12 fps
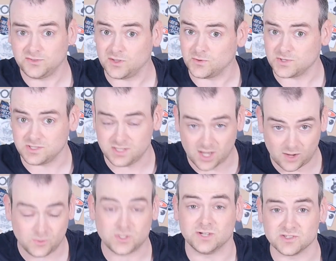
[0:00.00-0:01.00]
There is
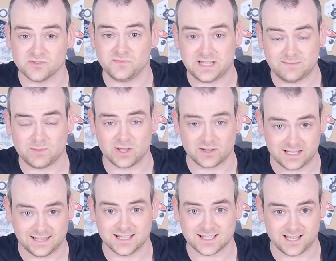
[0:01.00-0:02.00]
no chance of me plugging this